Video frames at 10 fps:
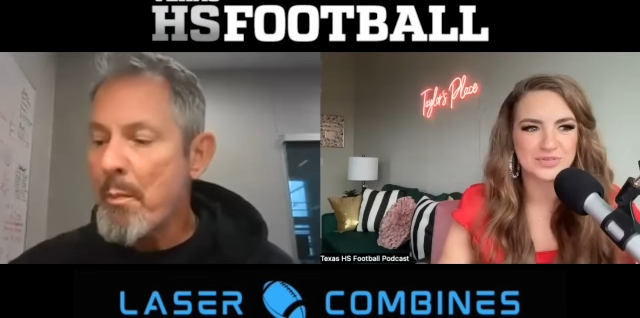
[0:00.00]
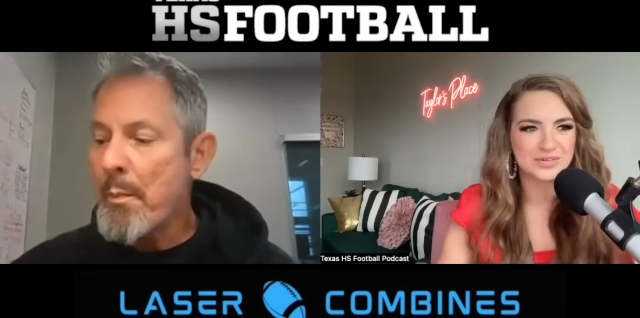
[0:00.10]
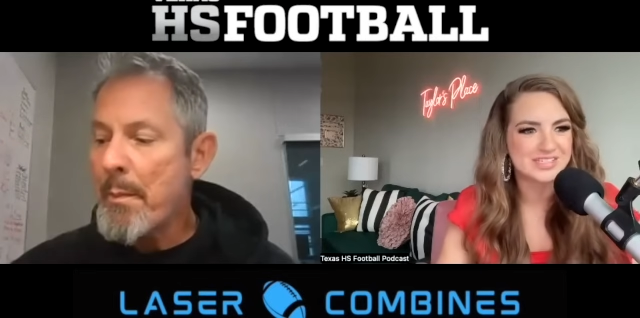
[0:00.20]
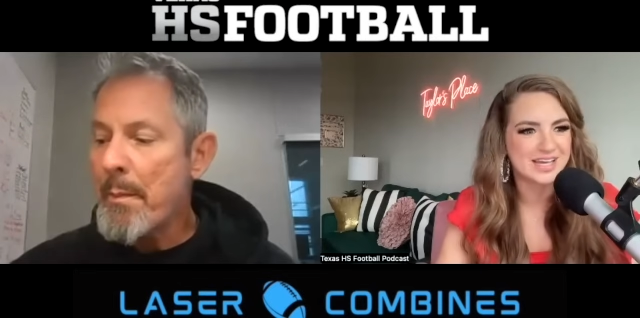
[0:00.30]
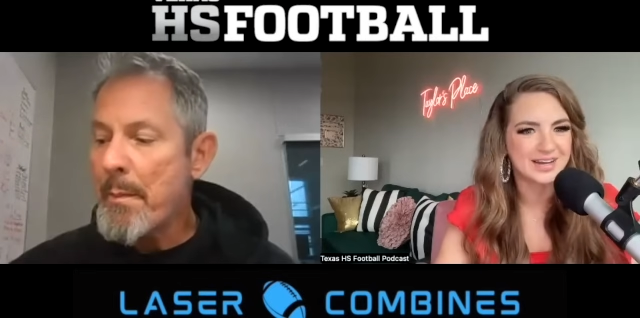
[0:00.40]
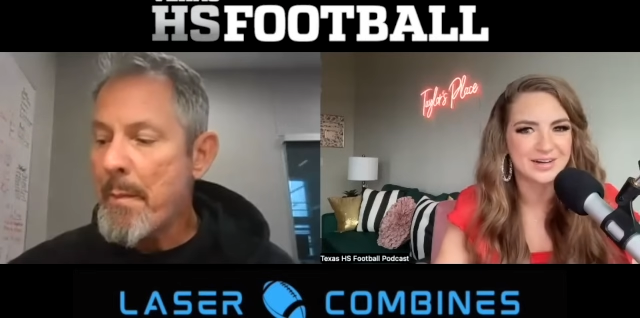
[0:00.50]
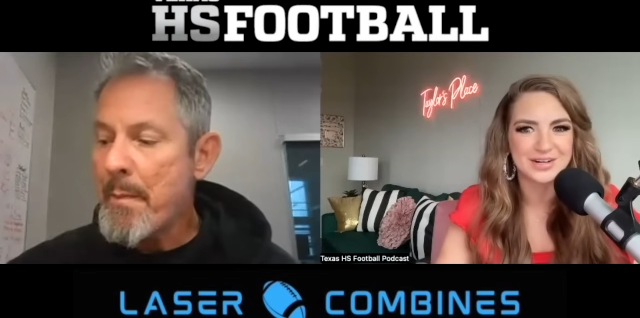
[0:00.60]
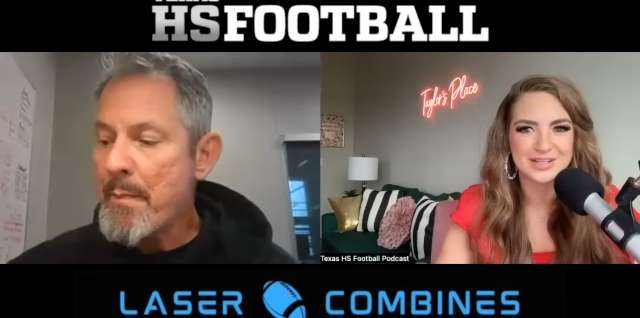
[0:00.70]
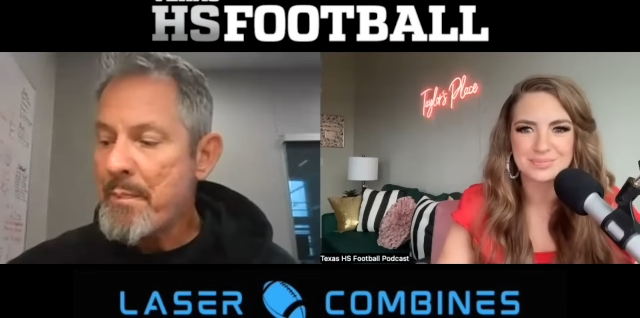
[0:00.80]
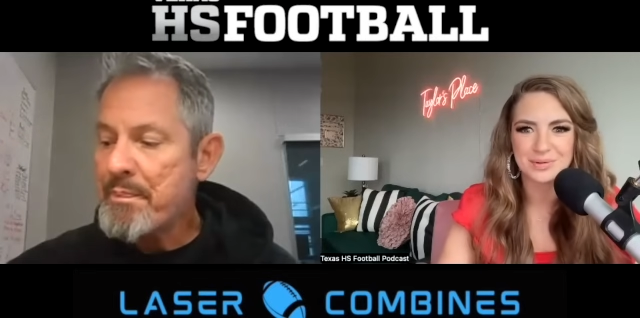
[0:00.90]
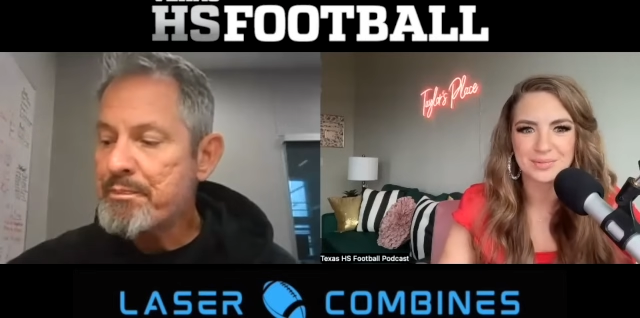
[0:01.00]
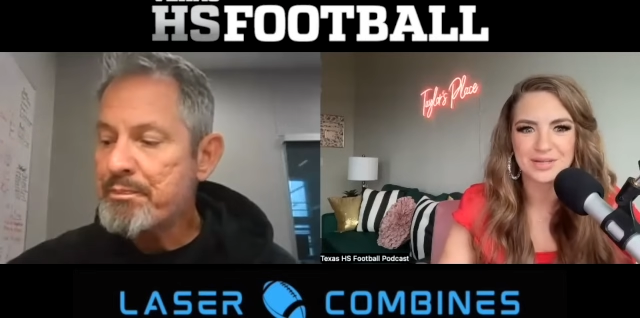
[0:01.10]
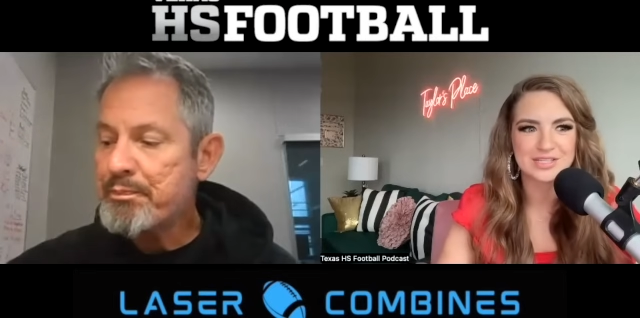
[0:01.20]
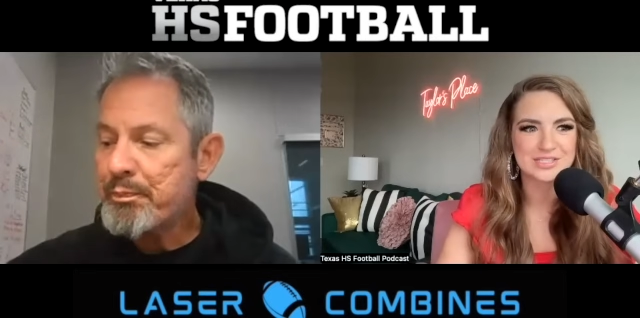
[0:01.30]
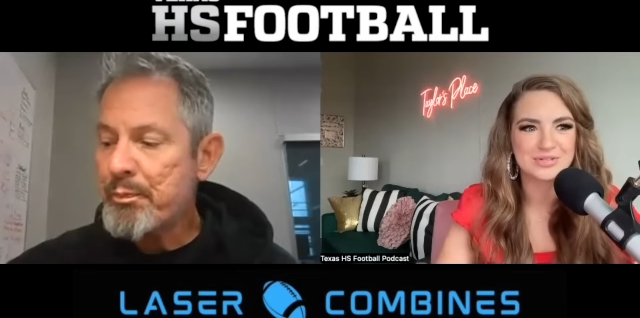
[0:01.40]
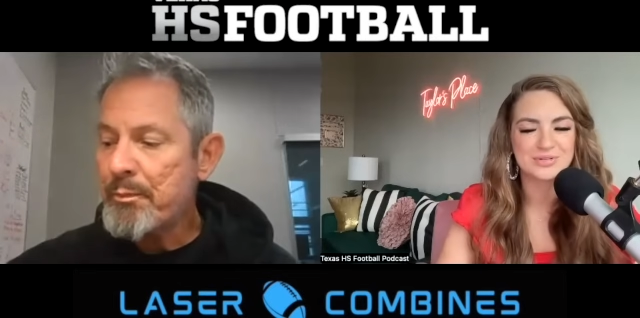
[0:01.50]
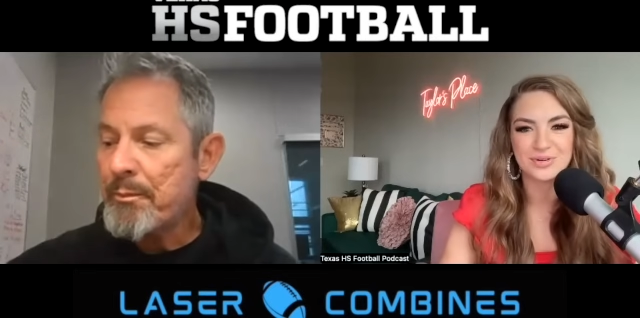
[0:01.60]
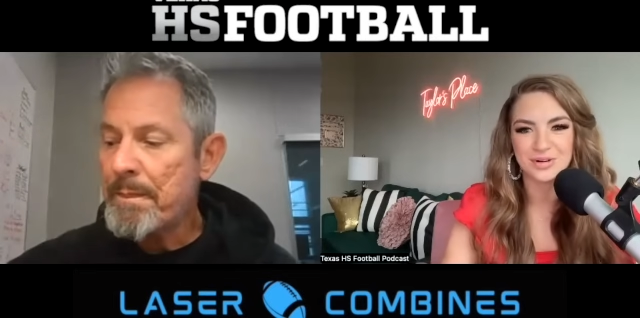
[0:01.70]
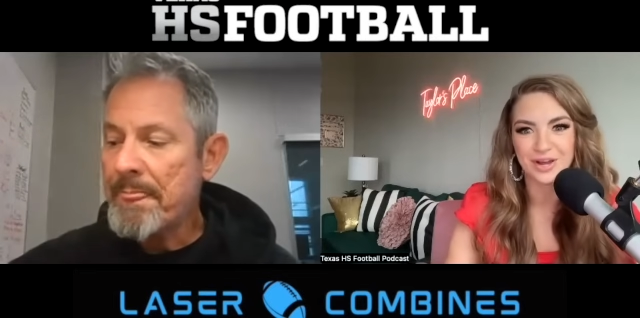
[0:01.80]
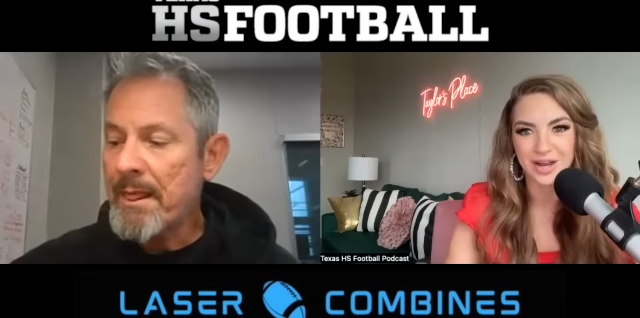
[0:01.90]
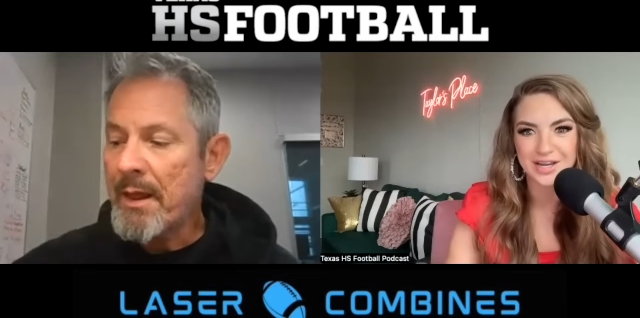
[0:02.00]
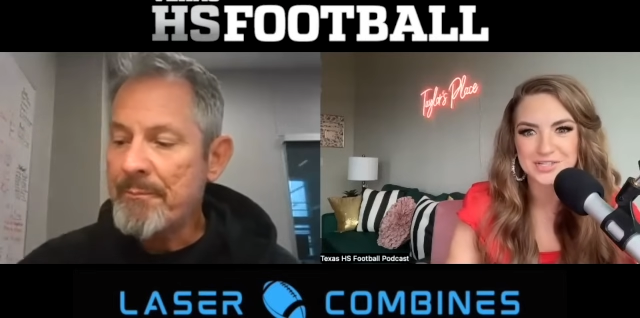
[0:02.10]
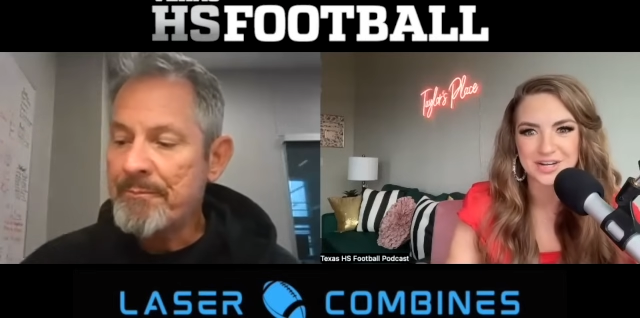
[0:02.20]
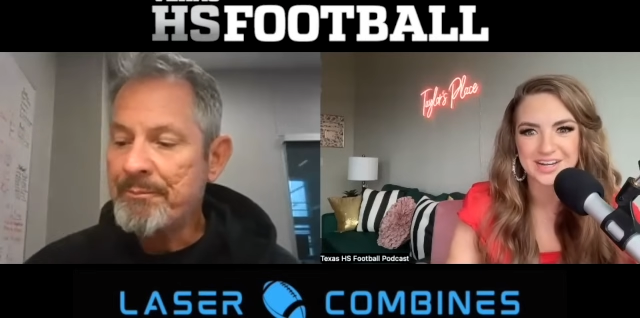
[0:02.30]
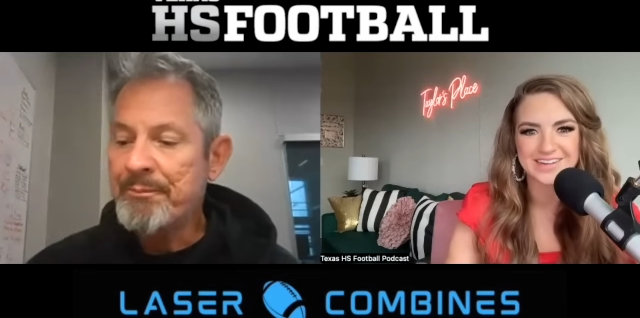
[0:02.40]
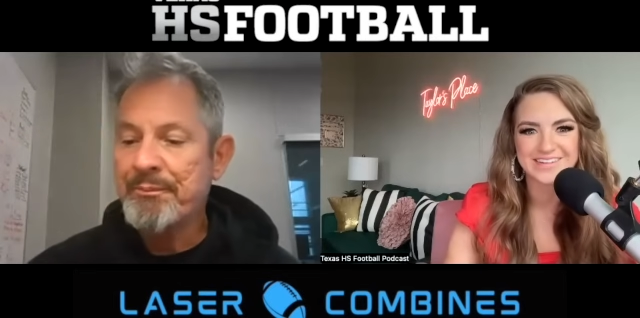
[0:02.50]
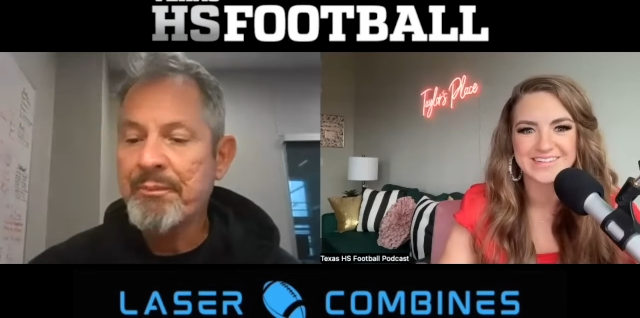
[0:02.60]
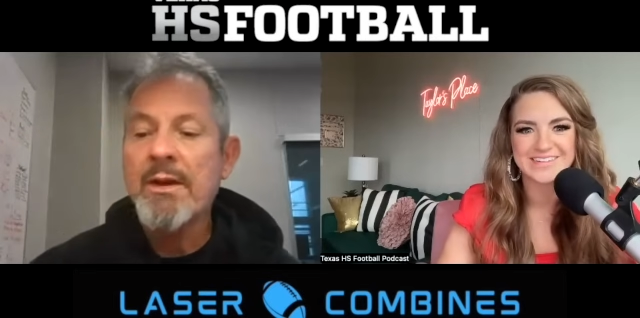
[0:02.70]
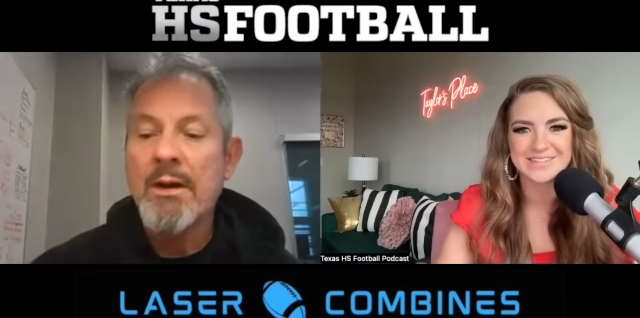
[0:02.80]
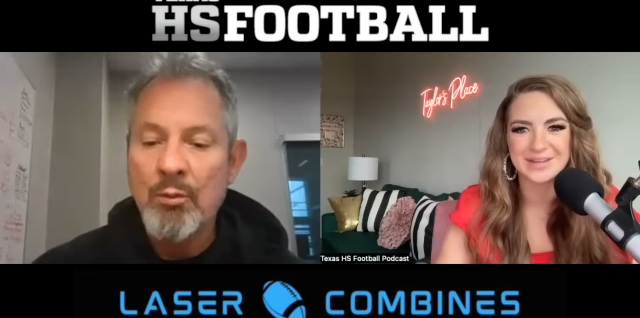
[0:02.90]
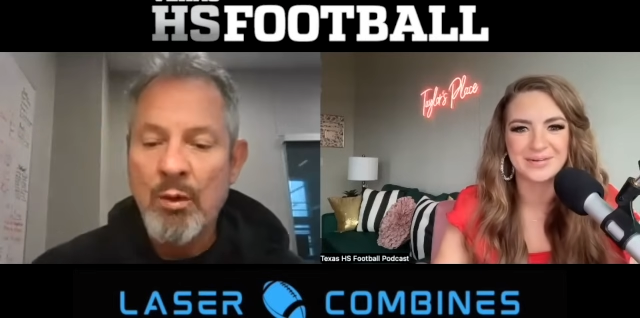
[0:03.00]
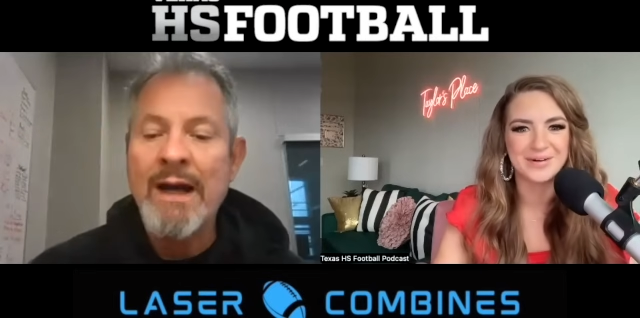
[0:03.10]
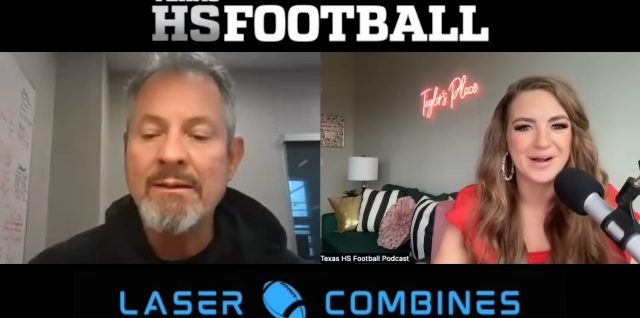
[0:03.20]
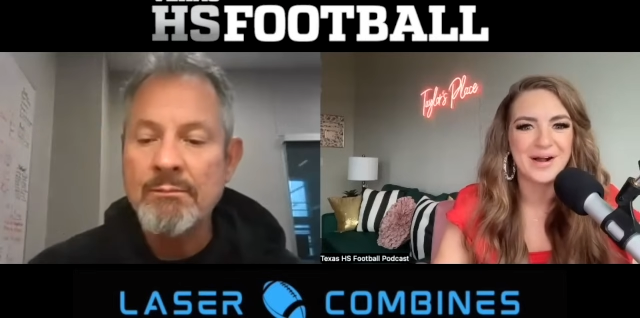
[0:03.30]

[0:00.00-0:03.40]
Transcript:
Speaker 1: feeling tired, it's probably because you are not hydrated. So right.